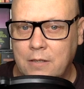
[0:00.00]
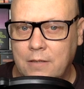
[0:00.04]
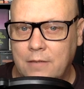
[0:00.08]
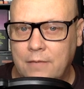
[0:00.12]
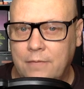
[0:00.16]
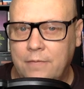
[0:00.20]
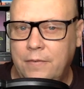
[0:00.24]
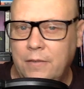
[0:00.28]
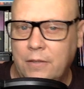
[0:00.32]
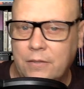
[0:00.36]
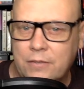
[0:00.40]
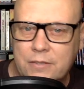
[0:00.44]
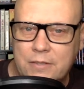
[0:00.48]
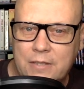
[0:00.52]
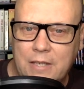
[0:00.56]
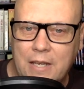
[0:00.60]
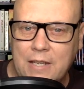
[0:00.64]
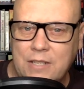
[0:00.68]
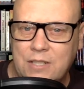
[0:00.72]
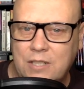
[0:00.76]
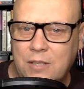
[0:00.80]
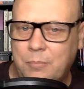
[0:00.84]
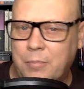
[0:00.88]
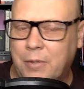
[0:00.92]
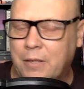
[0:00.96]
feels
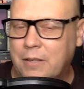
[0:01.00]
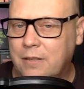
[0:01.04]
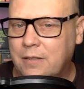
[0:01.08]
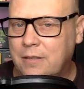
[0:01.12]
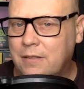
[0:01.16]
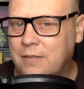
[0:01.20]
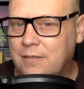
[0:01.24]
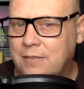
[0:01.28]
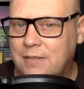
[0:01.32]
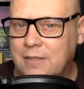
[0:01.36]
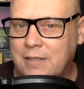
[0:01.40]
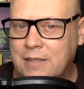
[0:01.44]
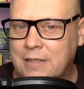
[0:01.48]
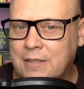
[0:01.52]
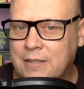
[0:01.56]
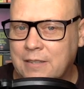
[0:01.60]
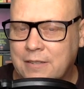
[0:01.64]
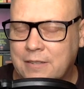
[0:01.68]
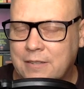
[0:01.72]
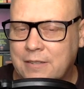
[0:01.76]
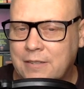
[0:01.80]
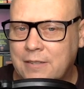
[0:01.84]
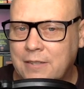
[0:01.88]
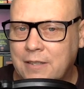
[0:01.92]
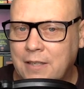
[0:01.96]
stagey but
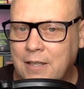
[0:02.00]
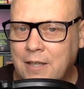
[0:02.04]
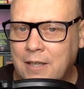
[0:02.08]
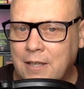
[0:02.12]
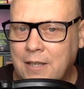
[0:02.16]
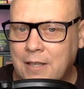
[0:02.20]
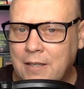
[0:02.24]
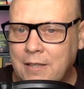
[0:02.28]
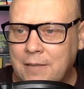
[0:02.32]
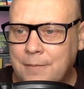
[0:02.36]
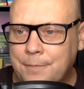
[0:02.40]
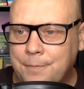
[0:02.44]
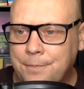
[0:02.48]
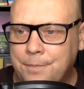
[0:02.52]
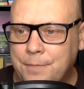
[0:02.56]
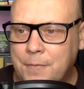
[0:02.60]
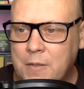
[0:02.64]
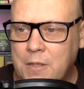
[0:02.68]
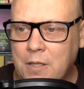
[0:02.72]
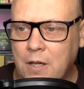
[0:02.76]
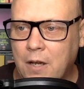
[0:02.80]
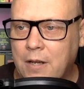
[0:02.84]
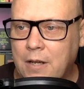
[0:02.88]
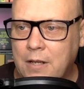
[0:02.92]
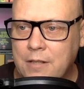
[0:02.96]
is
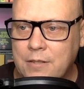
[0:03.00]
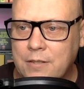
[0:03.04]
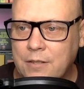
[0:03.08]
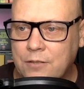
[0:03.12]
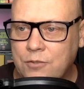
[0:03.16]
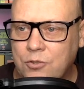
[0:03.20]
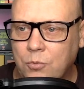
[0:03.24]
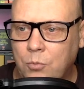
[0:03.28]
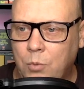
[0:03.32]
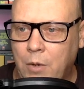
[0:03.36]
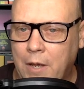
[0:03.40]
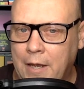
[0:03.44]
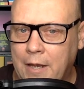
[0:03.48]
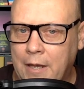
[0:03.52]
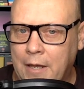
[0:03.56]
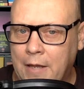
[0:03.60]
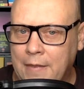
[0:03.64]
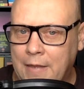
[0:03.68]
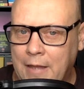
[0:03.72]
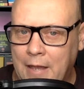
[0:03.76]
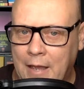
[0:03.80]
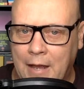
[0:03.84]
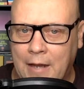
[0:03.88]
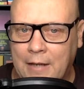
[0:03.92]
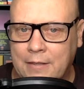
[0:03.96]
done in such a way and
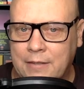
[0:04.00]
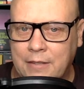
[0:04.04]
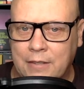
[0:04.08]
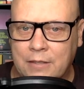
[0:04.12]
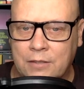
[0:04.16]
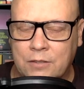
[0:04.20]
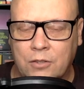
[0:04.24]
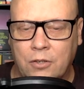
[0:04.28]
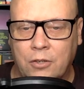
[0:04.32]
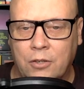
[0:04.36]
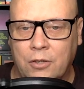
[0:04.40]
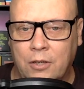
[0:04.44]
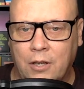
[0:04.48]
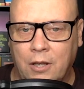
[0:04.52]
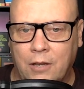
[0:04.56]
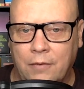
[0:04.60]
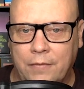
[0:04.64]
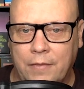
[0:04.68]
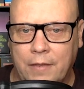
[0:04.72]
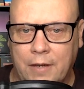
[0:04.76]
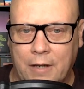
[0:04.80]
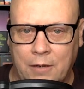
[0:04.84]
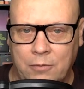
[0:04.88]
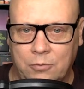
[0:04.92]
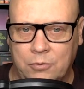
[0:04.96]
the acting is good enough
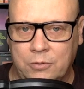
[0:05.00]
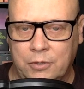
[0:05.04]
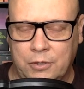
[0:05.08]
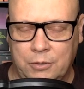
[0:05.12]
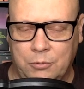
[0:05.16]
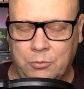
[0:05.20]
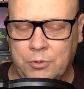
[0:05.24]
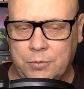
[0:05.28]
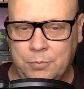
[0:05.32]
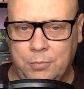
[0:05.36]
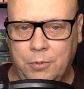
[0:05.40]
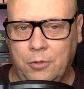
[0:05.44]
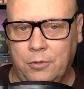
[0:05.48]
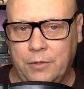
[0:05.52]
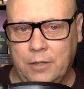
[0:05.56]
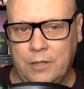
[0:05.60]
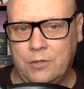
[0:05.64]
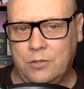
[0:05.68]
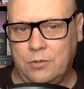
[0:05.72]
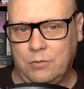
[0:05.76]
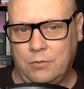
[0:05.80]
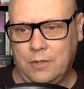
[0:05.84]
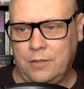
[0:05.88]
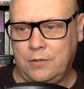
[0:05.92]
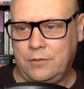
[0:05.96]
that i really was pulled
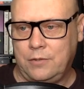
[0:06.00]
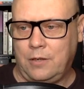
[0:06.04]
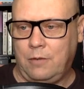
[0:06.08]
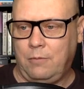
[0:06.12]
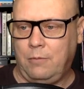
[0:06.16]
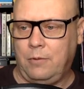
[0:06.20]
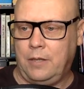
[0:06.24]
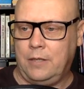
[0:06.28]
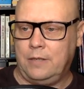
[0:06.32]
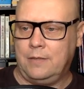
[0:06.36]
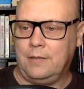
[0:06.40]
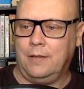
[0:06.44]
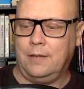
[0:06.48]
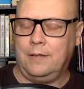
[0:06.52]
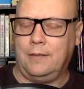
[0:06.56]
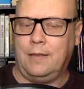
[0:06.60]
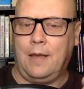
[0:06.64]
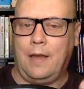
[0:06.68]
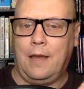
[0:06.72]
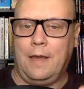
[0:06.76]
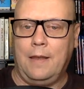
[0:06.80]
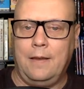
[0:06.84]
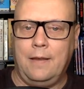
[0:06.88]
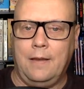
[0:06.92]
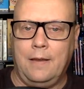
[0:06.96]
into it so i really dug
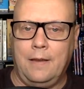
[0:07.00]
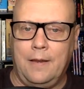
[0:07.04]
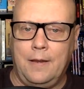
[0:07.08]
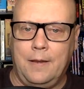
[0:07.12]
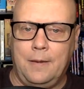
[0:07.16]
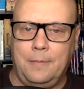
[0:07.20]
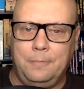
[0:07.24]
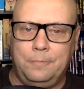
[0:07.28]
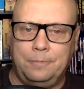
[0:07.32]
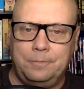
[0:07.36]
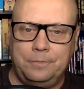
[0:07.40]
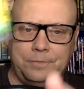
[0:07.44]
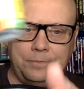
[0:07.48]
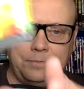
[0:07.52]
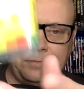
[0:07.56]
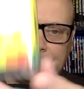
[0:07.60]
that um,